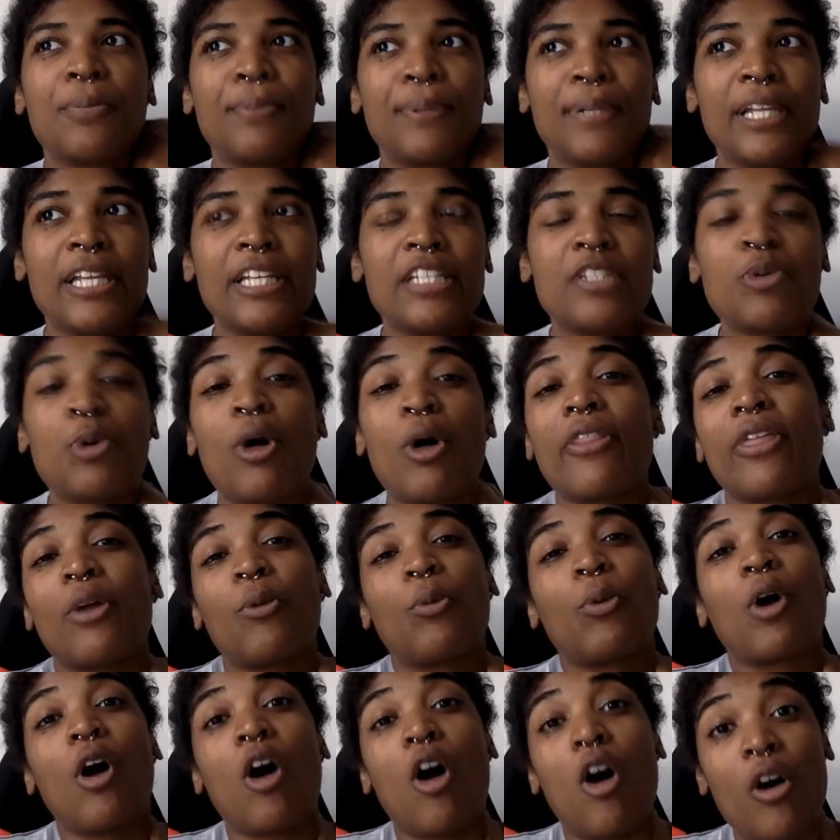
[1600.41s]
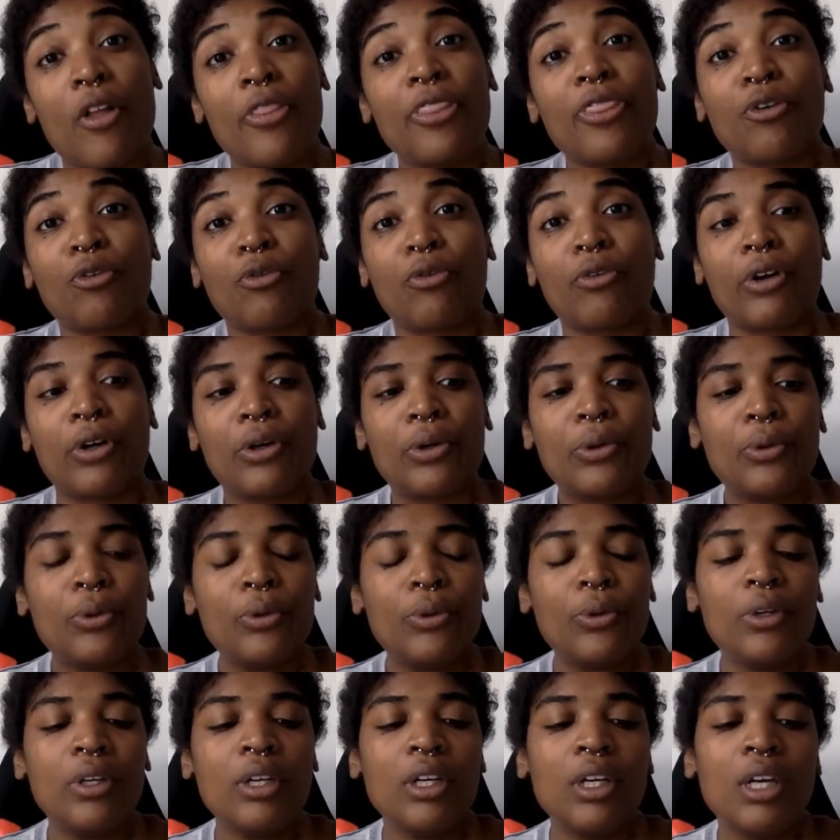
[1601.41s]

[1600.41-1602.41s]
place while they were on the road.